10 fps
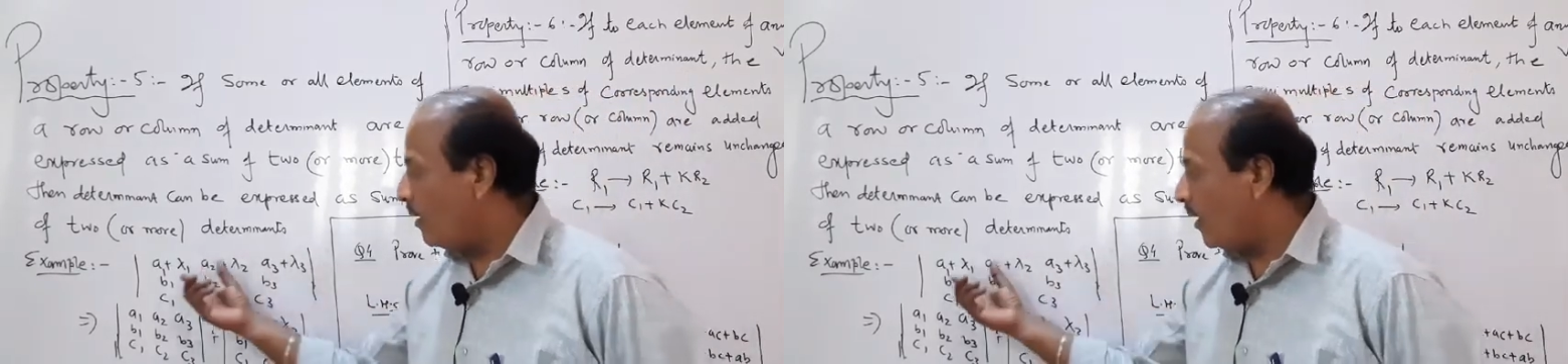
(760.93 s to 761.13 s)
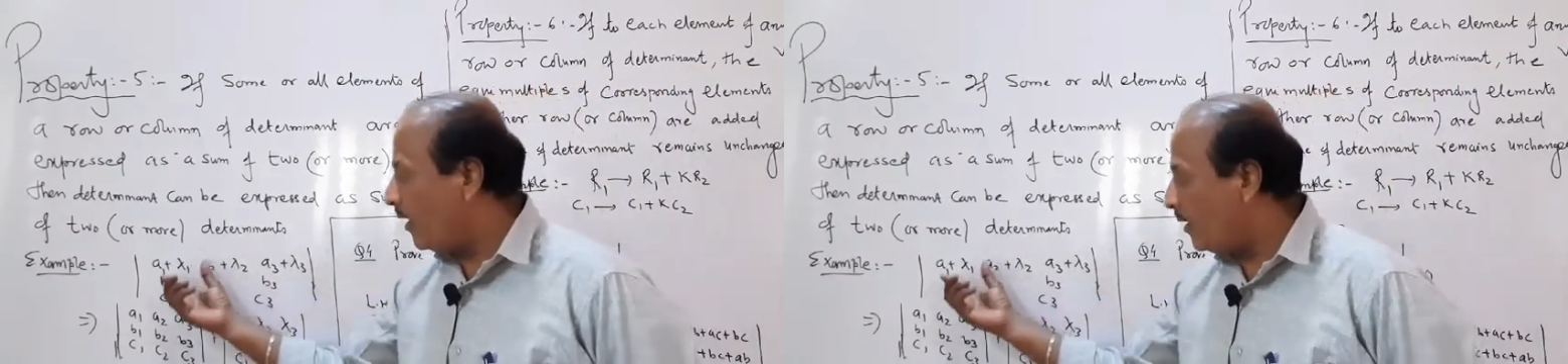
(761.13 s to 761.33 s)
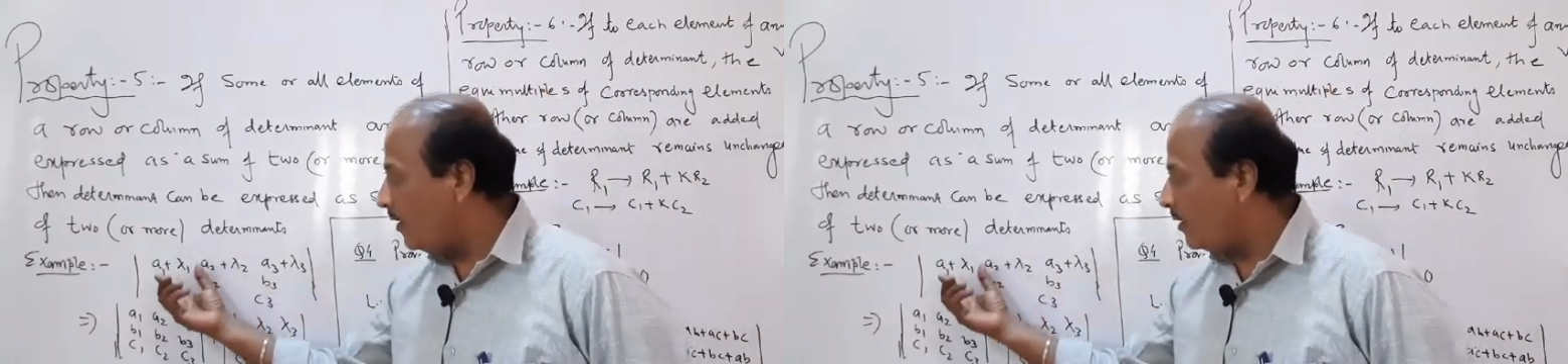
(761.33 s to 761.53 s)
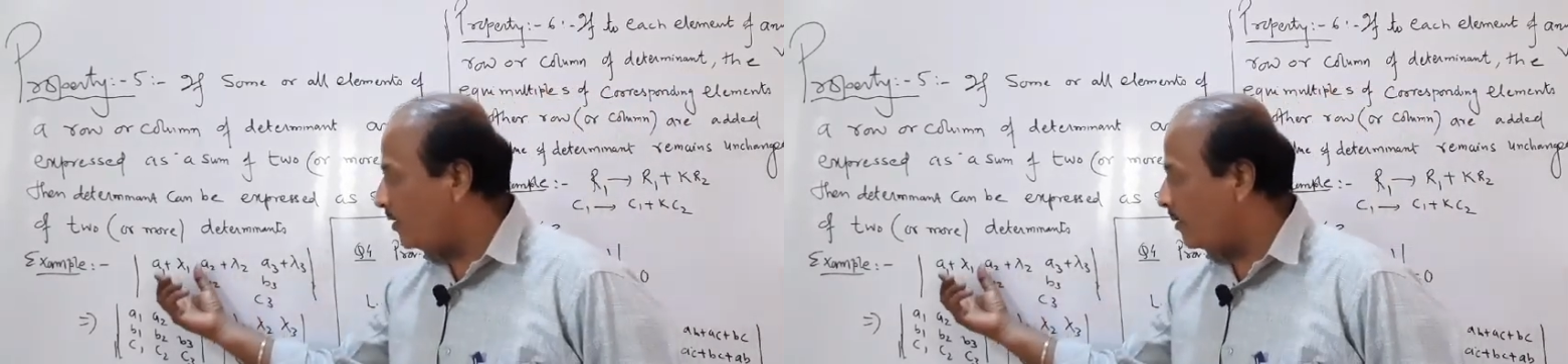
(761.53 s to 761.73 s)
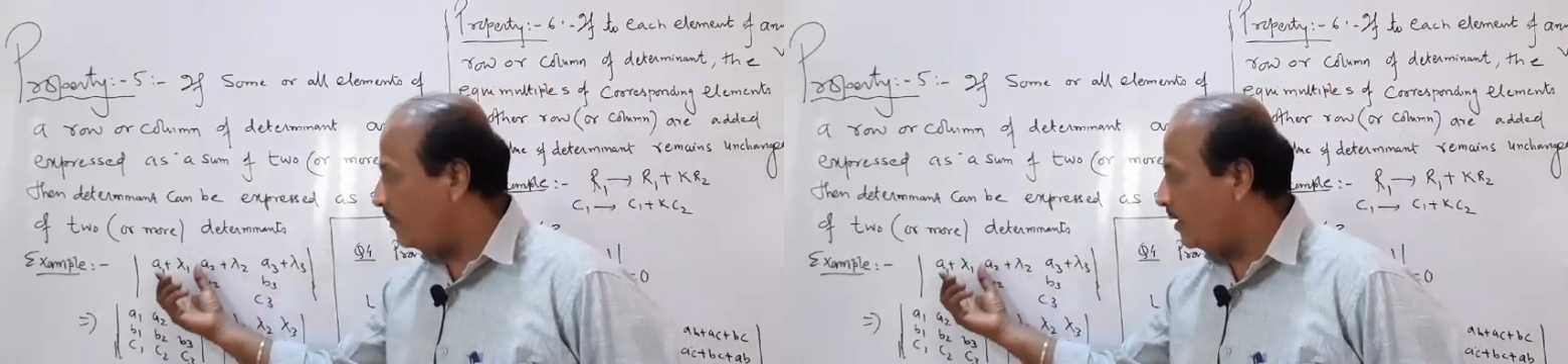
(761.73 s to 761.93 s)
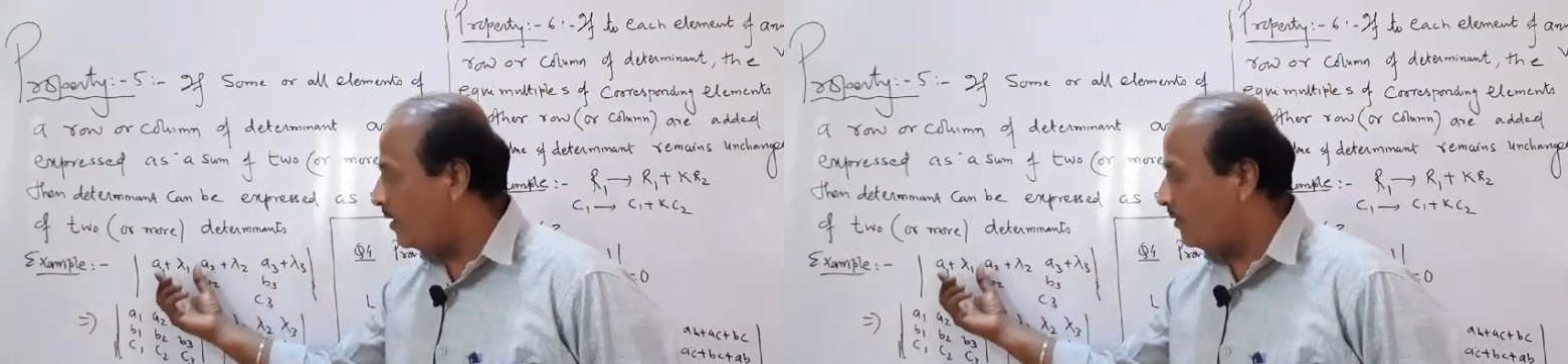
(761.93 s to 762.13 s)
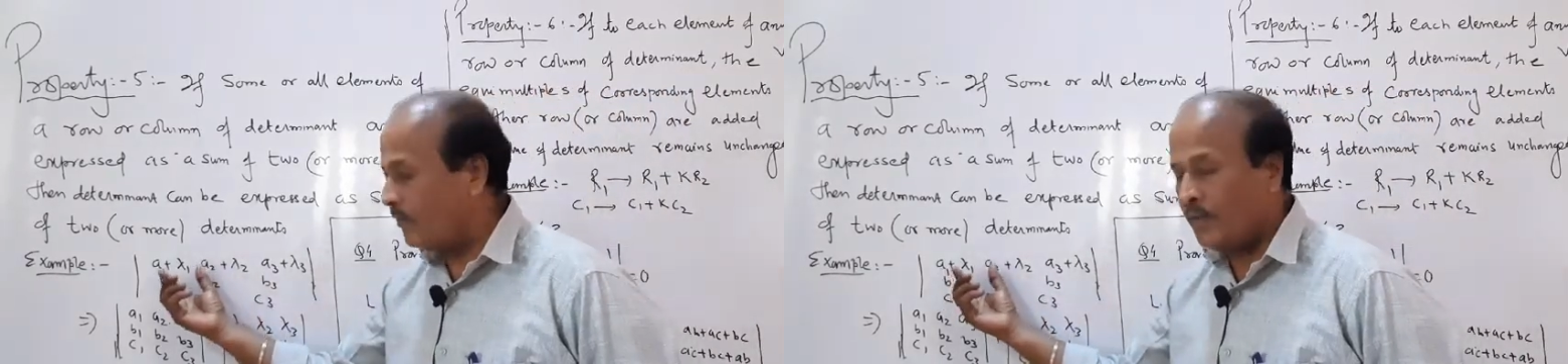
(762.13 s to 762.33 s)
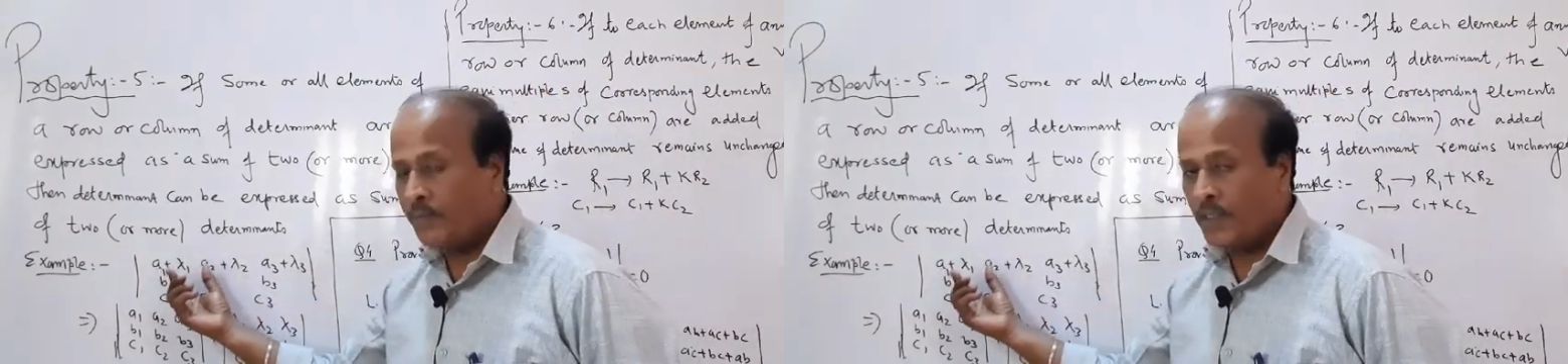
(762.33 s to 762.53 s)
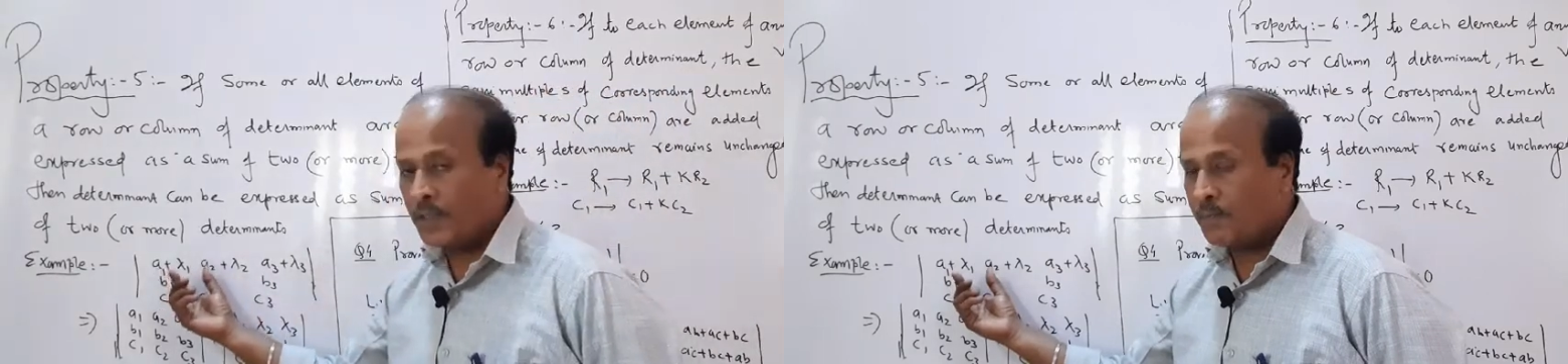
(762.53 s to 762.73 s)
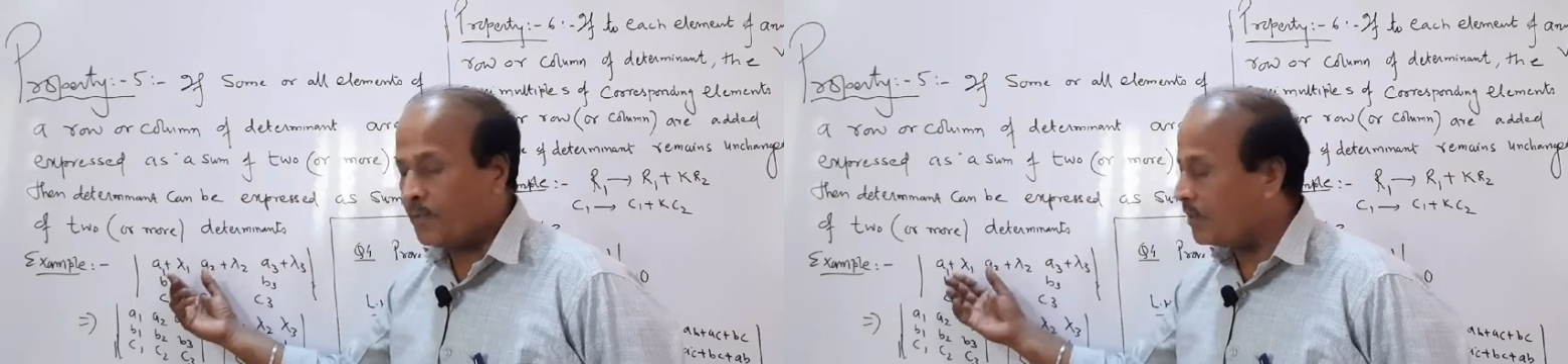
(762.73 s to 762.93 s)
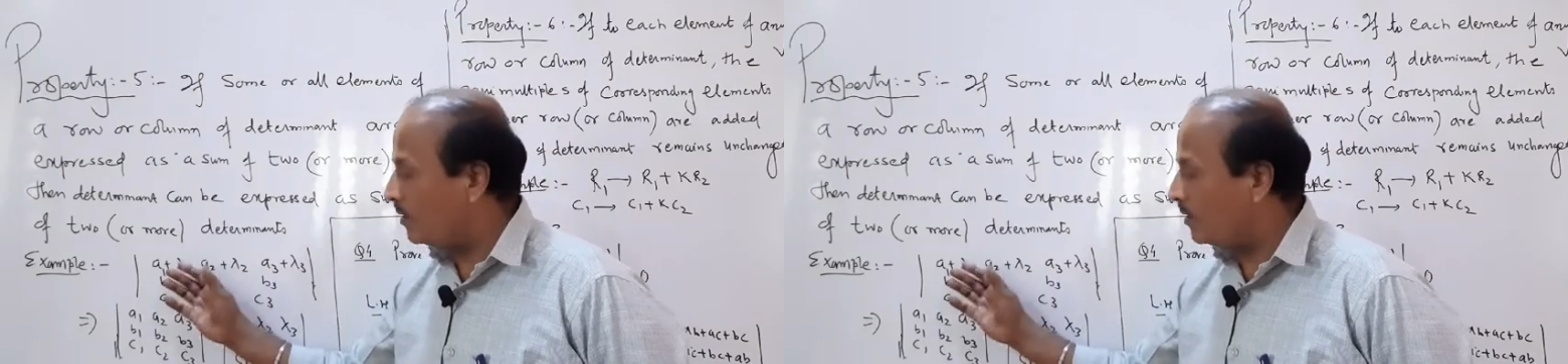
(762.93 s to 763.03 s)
any determinant will be expressed